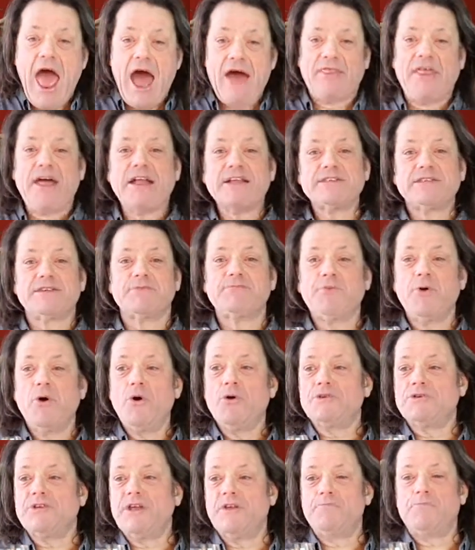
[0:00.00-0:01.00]
and that's
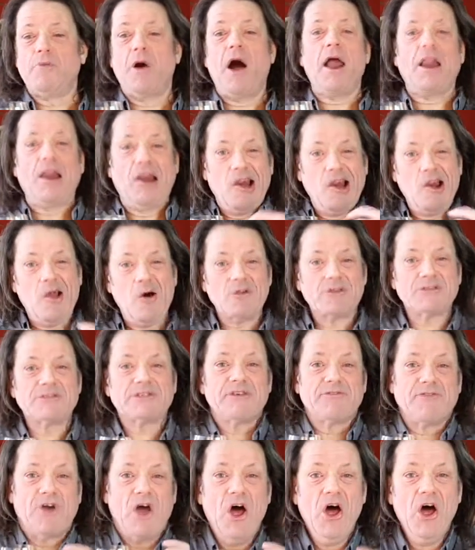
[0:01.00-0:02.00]
supported by
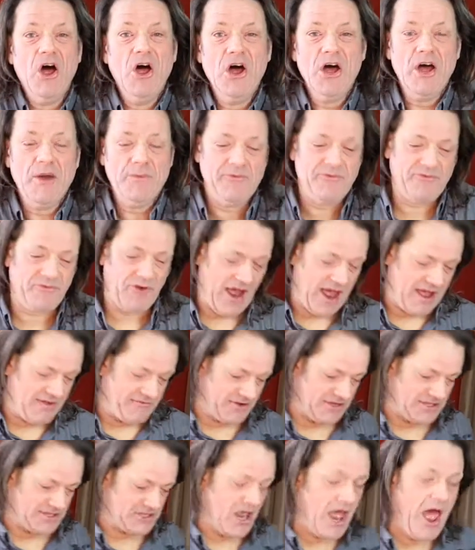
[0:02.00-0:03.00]
lots of herb
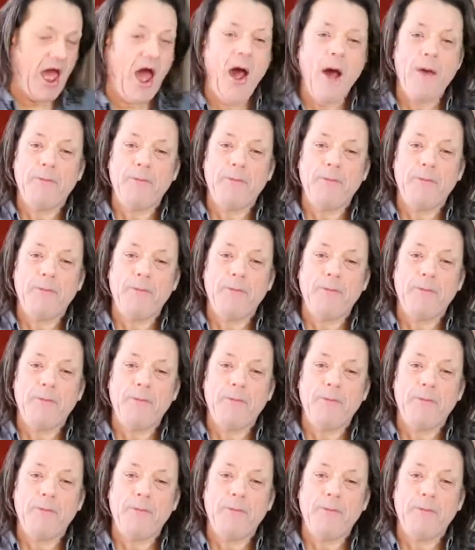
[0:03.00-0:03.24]
flavours,